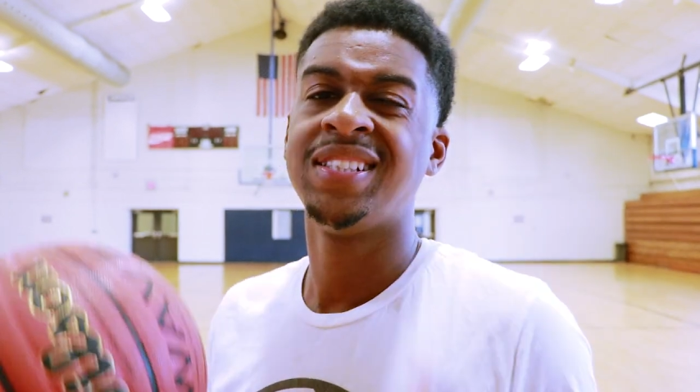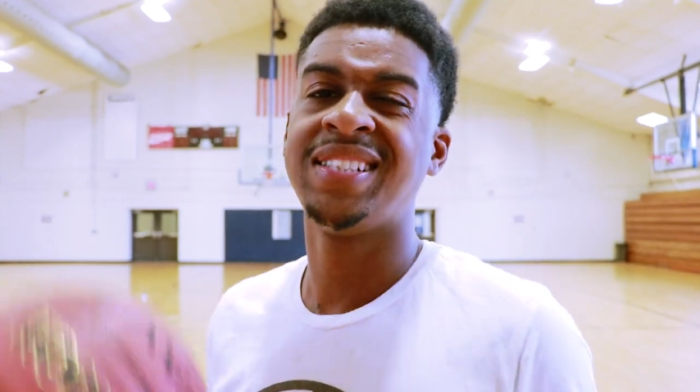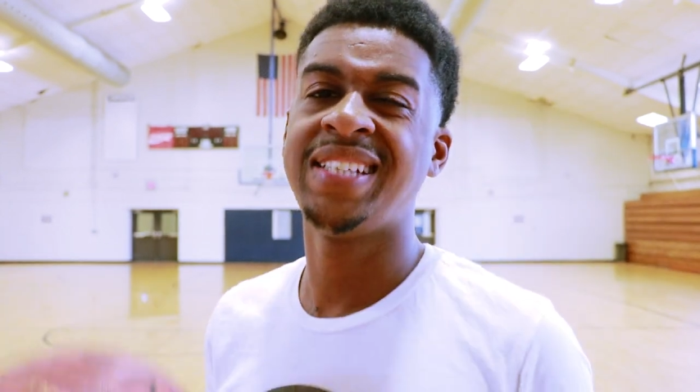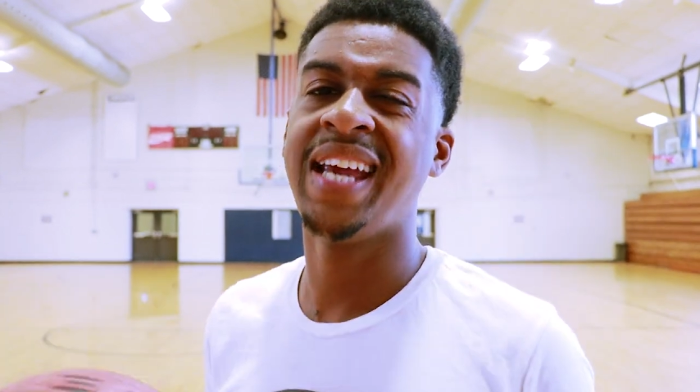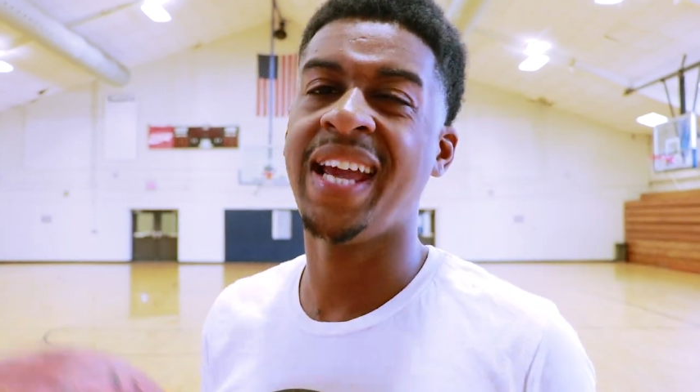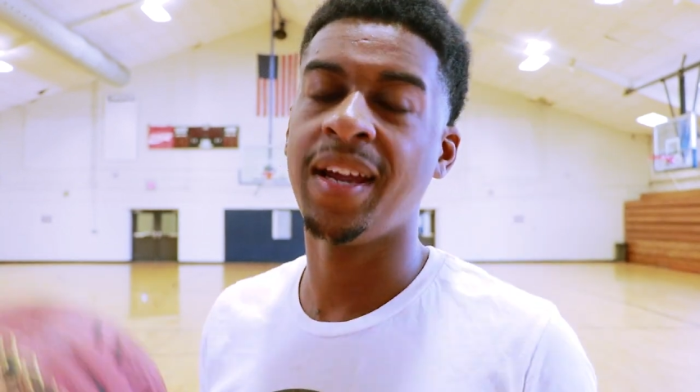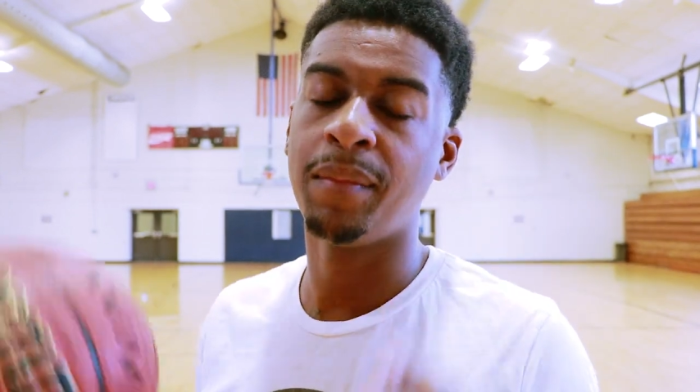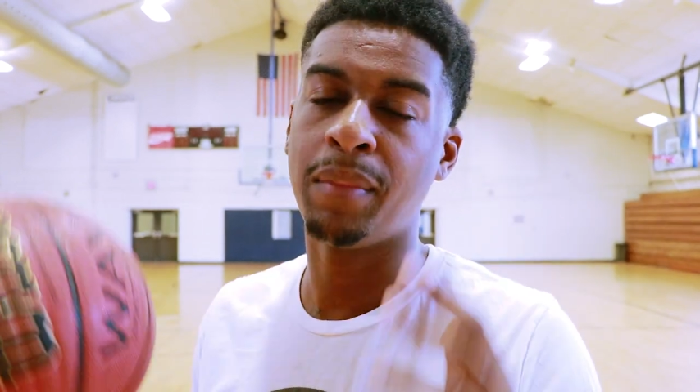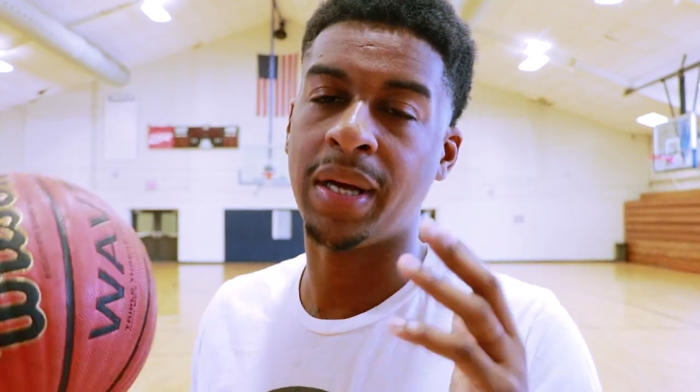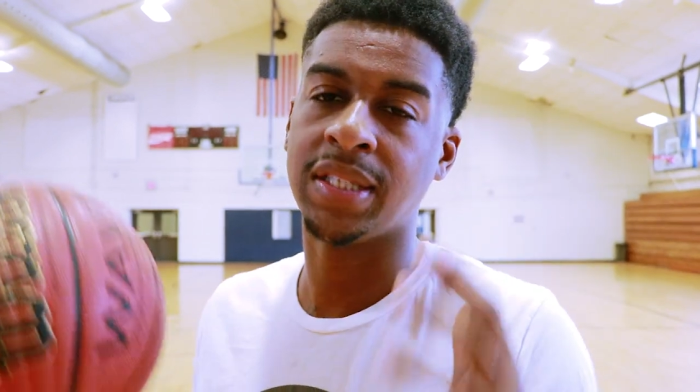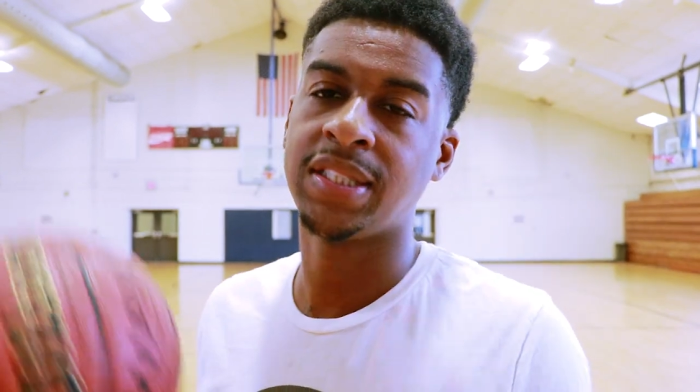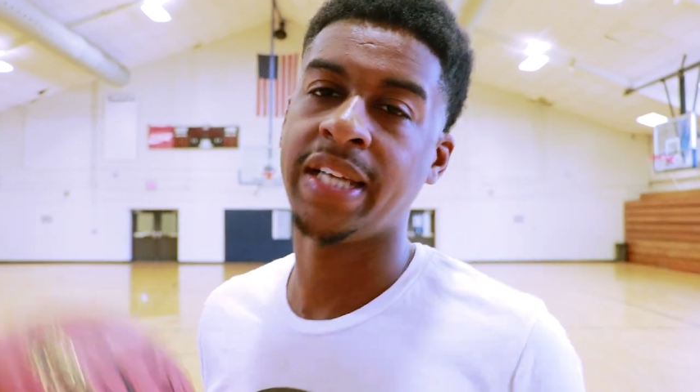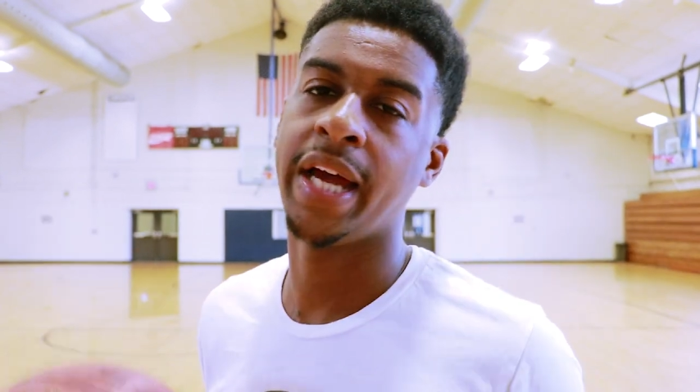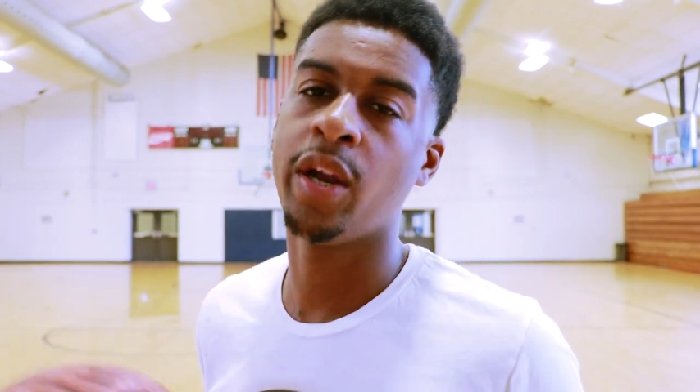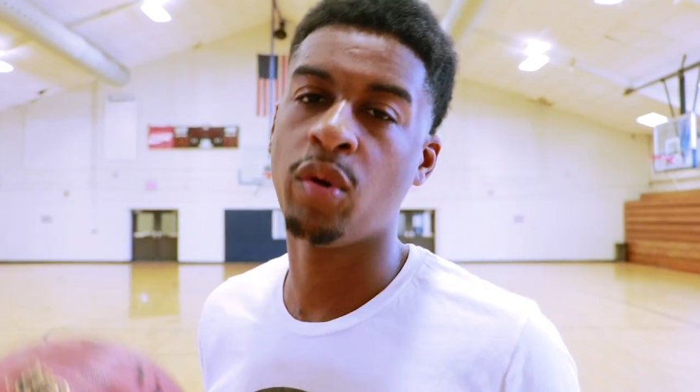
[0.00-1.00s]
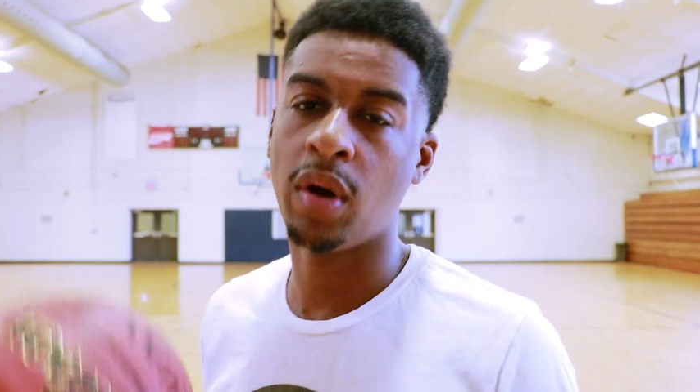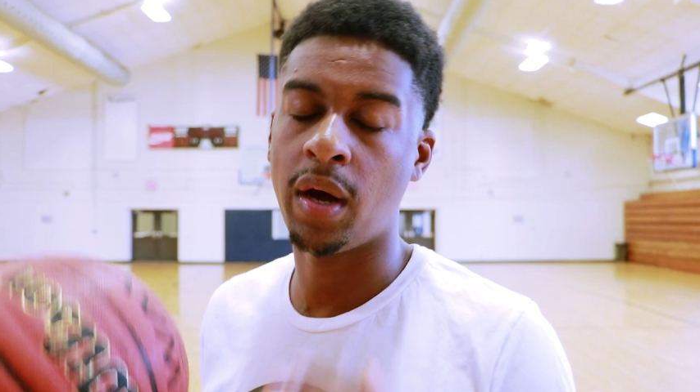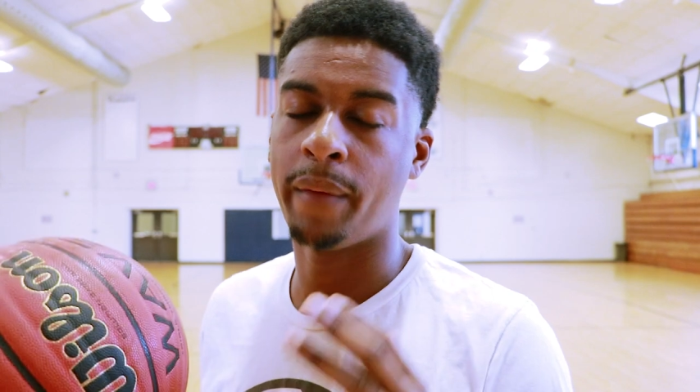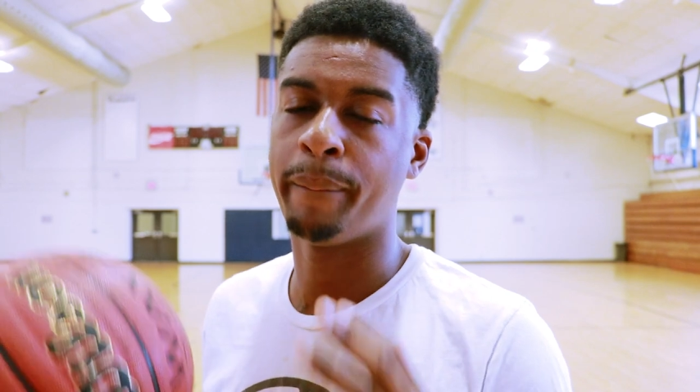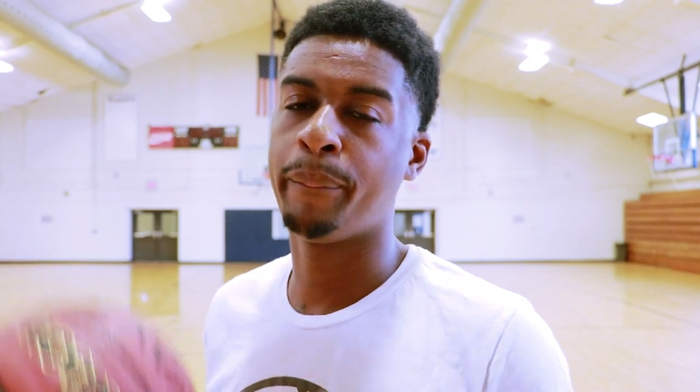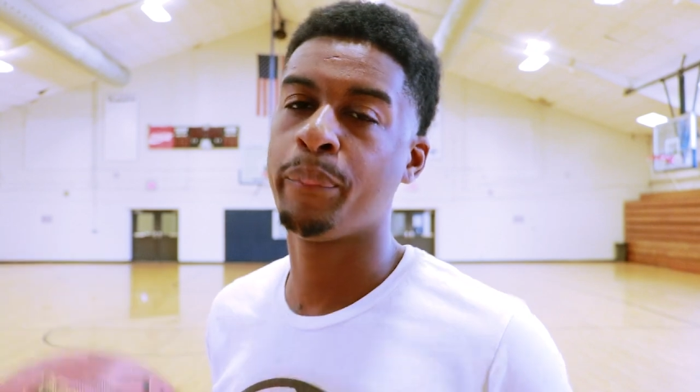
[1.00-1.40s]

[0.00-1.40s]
check my channel. I'm